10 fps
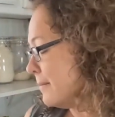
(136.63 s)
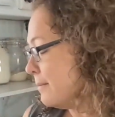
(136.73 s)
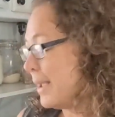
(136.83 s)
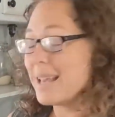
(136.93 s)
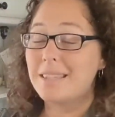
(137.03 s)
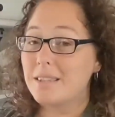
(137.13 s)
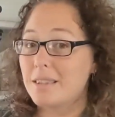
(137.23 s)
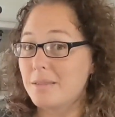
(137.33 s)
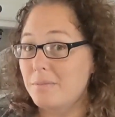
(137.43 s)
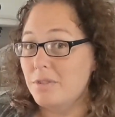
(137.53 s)
because
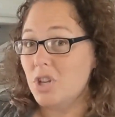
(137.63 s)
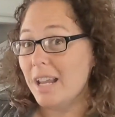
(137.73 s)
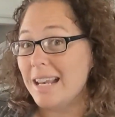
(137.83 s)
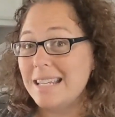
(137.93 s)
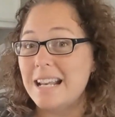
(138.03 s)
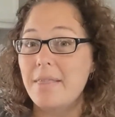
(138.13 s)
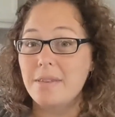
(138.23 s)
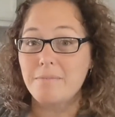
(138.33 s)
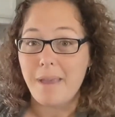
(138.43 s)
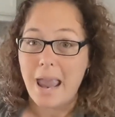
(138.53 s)
chicken is not
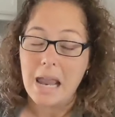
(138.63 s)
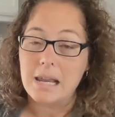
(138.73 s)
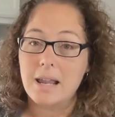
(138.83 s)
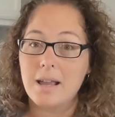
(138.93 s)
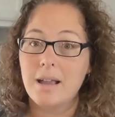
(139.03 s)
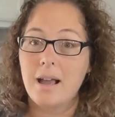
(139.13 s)
the main